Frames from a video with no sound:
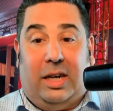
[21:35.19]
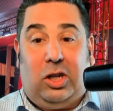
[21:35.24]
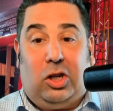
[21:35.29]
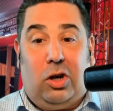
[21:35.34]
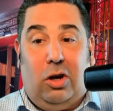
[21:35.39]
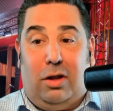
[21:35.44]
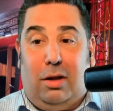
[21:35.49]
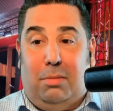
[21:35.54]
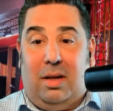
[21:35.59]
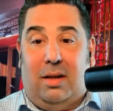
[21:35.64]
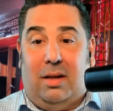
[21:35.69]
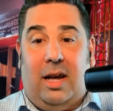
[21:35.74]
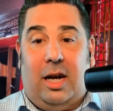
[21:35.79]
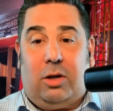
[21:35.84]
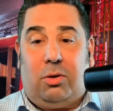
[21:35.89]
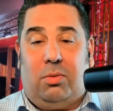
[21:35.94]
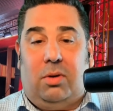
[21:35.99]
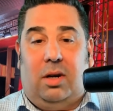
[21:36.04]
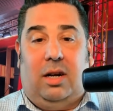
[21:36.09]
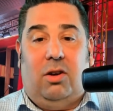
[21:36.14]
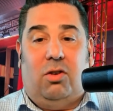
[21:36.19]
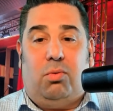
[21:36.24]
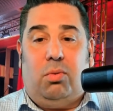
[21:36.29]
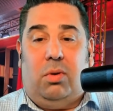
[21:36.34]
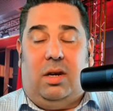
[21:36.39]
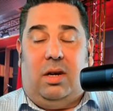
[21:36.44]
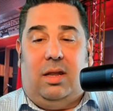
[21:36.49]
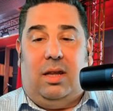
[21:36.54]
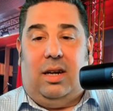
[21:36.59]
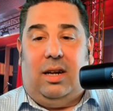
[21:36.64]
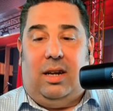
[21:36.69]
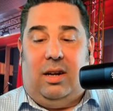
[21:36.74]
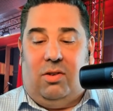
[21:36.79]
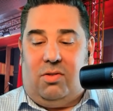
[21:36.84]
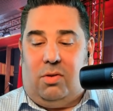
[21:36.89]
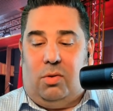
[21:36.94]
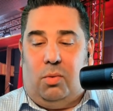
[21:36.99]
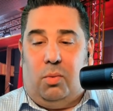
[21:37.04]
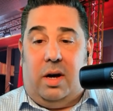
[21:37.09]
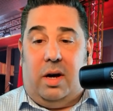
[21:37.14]
I show them the dashboard. Here's what you did.
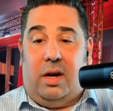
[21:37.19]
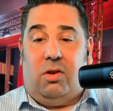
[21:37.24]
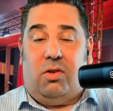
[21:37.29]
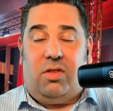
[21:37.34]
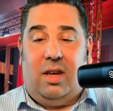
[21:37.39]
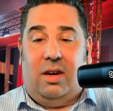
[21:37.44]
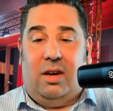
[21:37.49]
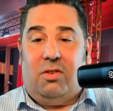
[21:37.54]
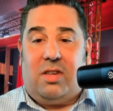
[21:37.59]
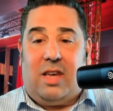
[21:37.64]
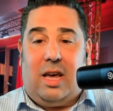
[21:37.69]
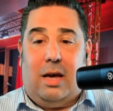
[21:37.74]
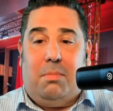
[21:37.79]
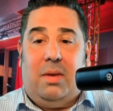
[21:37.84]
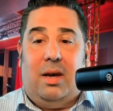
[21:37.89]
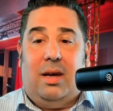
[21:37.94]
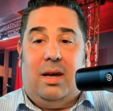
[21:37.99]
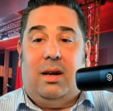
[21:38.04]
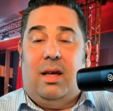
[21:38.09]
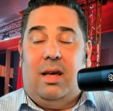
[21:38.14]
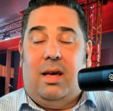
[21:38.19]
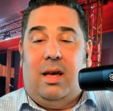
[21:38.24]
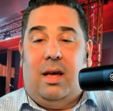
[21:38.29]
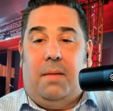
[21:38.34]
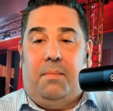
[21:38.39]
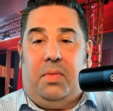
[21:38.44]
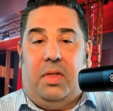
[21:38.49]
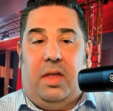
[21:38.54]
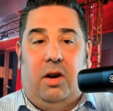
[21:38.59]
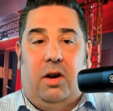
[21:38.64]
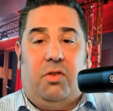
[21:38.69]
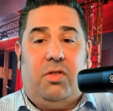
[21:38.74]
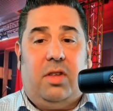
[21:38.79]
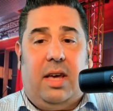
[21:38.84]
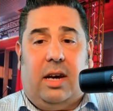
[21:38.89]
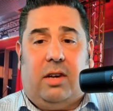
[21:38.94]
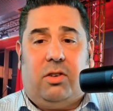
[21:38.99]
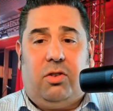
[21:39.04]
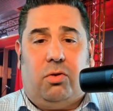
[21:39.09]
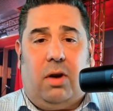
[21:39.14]
Here's the way your sales came in. Here's
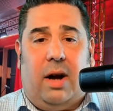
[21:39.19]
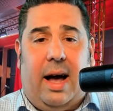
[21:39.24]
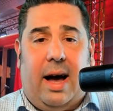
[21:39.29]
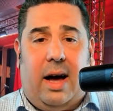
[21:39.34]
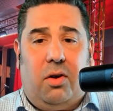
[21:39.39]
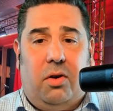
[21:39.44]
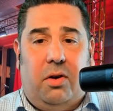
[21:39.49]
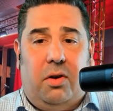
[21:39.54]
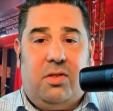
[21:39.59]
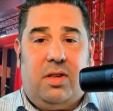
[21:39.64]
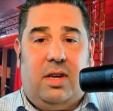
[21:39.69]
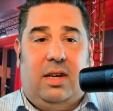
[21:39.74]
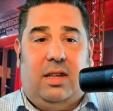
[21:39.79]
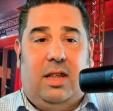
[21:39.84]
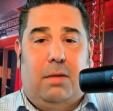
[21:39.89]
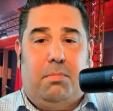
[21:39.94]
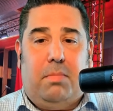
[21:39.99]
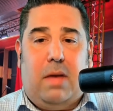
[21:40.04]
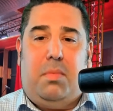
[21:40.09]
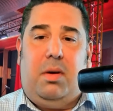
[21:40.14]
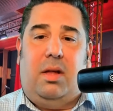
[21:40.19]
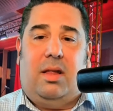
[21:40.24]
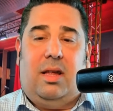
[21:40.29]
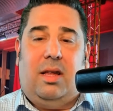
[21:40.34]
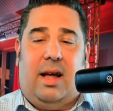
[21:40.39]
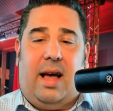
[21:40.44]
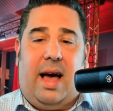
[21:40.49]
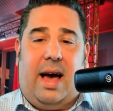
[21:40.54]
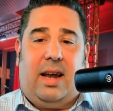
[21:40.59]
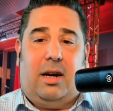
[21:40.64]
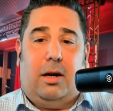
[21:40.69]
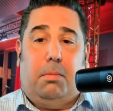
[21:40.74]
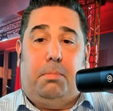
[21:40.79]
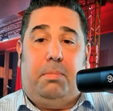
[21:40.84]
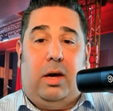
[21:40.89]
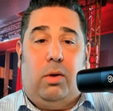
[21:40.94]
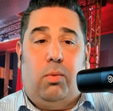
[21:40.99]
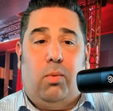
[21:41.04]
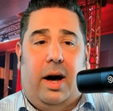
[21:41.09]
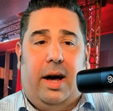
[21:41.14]
the extra add-ons that you did. Maybe you added a
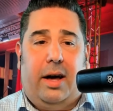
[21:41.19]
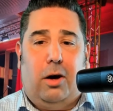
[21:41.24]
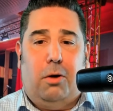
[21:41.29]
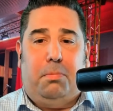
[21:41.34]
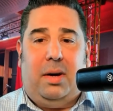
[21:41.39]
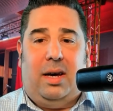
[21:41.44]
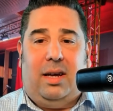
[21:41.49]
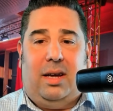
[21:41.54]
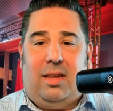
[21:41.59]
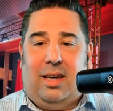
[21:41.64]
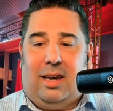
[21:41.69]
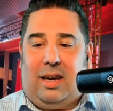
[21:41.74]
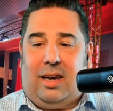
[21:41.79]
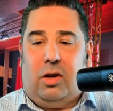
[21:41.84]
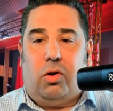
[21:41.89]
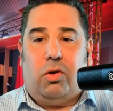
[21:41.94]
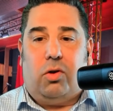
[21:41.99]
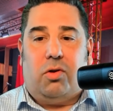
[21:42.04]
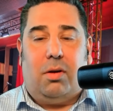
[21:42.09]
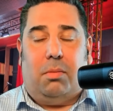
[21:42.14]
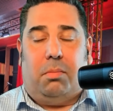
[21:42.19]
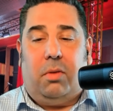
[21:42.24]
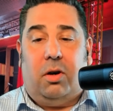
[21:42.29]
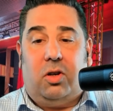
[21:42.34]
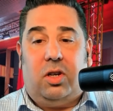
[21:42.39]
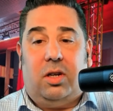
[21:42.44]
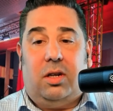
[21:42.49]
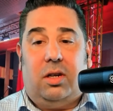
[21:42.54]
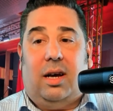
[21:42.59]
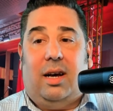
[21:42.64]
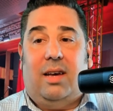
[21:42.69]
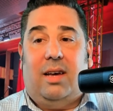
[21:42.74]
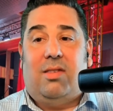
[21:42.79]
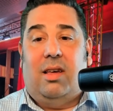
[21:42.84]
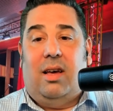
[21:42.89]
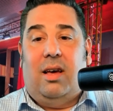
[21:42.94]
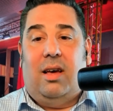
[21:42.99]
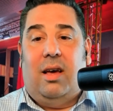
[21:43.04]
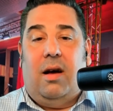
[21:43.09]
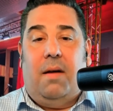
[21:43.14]
BYOB ticket or some
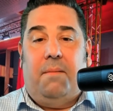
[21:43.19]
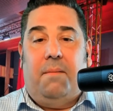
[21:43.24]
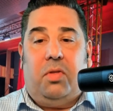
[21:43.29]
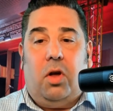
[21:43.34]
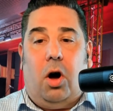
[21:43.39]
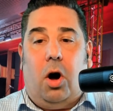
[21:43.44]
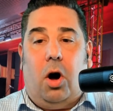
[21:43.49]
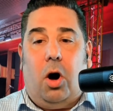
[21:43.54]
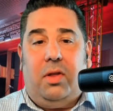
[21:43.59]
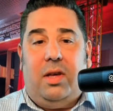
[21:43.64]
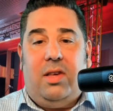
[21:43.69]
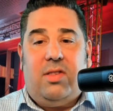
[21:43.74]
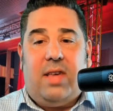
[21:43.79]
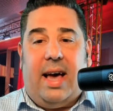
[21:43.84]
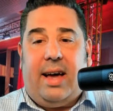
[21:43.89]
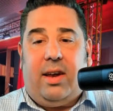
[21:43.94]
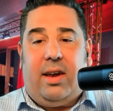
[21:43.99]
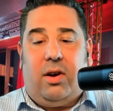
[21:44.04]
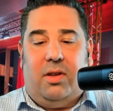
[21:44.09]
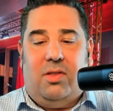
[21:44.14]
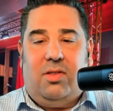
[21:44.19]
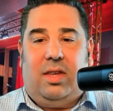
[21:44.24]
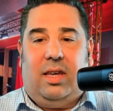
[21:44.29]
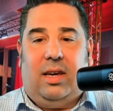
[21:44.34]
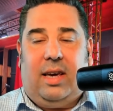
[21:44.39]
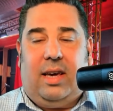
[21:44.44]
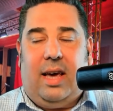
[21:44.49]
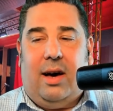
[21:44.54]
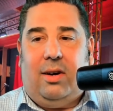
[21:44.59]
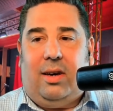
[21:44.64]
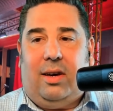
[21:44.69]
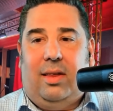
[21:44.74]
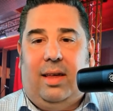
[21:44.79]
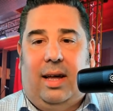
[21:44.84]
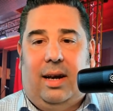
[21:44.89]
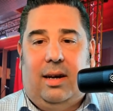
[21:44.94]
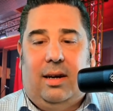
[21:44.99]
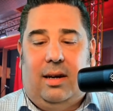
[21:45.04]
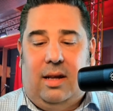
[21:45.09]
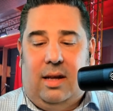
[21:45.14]
merchandise. All these add-ons get
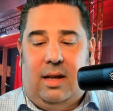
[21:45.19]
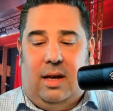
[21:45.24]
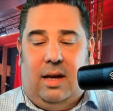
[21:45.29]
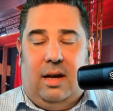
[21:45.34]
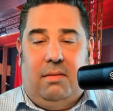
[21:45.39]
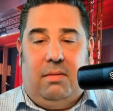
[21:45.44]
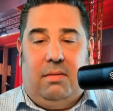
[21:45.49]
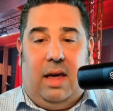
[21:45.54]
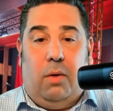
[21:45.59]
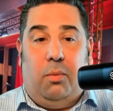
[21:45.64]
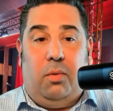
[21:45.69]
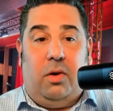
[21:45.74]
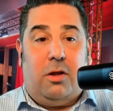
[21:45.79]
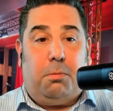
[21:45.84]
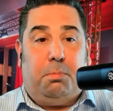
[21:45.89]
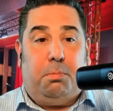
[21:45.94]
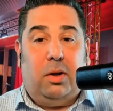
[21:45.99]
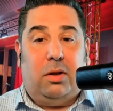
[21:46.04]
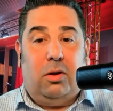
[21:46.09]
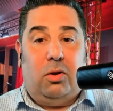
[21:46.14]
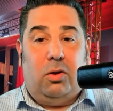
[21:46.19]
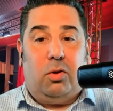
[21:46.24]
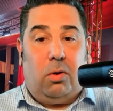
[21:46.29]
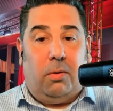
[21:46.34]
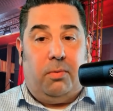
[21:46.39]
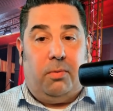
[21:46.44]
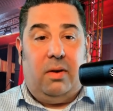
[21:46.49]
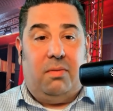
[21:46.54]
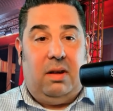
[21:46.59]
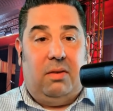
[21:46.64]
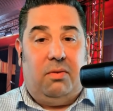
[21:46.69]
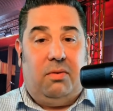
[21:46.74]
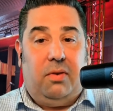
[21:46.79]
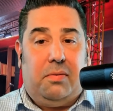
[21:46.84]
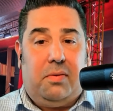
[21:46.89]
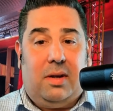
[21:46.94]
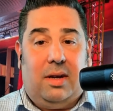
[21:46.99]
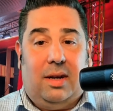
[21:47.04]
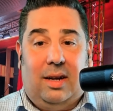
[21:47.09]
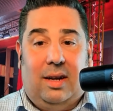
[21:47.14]
calculated, and we split the door
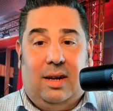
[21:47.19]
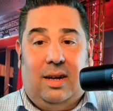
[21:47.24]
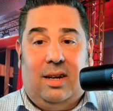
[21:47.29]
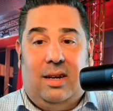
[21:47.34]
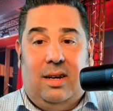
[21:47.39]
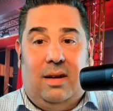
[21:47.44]
50-50.